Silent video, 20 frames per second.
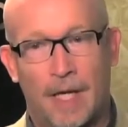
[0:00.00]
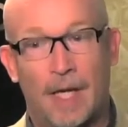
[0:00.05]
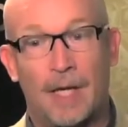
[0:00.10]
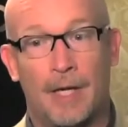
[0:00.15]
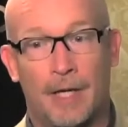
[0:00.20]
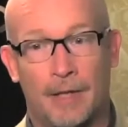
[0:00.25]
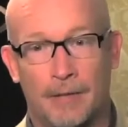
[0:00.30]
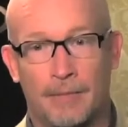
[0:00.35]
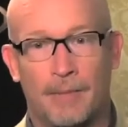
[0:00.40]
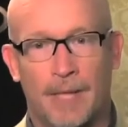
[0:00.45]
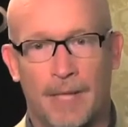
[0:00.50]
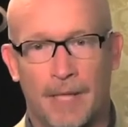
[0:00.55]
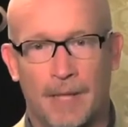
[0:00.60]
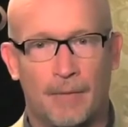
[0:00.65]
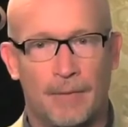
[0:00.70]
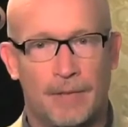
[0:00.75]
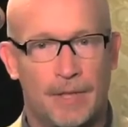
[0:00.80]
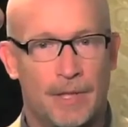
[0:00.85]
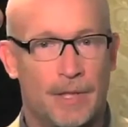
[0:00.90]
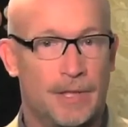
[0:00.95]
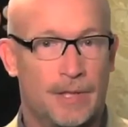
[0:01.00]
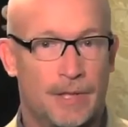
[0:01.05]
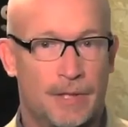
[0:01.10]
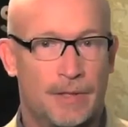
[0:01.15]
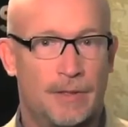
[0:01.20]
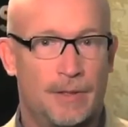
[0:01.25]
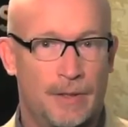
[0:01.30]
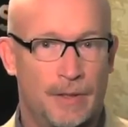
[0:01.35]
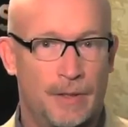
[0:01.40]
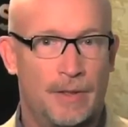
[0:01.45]
another meaning, which
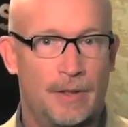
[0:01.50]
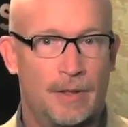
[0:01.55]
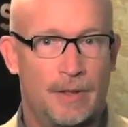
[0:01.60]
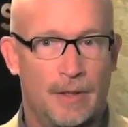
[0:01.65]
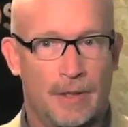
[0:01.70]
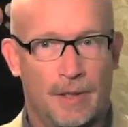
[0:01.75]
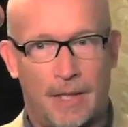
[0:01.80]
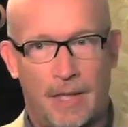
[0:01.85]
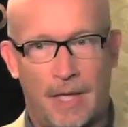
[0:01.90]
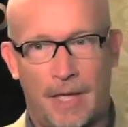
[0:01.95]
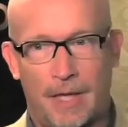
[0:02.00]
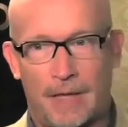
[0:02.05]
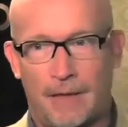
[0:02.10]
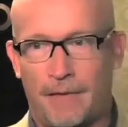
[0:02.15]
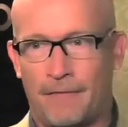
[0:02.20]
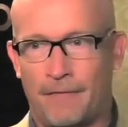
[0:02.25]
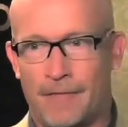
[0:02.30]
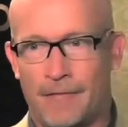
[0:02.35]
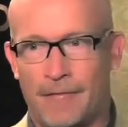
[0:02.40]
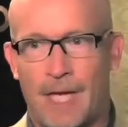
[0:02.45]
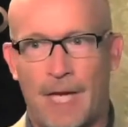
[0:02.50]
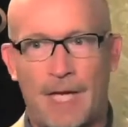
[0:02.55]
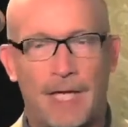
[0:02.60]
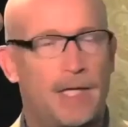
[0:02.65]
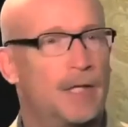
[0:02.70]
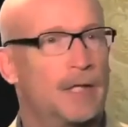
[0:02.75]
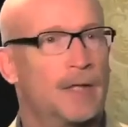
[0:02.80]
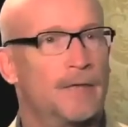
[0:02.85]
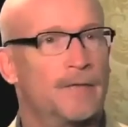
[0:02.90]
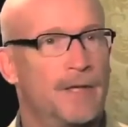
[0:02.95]
is the kind of
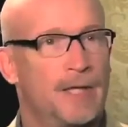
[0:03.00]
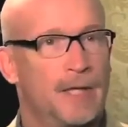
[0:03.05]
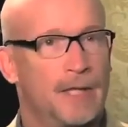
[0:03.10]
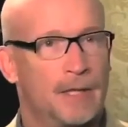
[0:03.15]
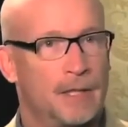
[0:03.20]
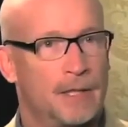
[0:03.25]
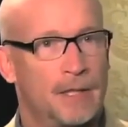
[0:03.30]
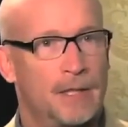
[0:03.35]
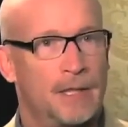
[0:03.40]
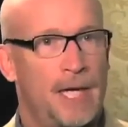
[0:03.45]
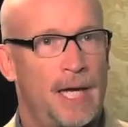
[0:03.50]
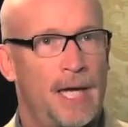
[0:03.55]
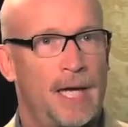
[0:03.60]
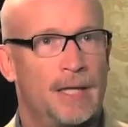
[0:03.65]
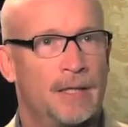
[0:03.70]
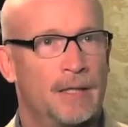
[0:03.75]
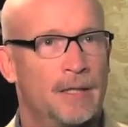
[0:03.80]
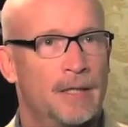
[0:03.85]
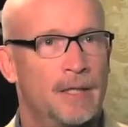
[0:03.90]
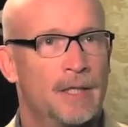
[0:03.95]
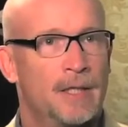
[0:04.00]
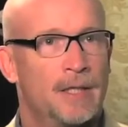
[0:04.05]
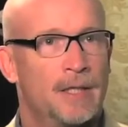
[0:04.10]
cycle of guilt and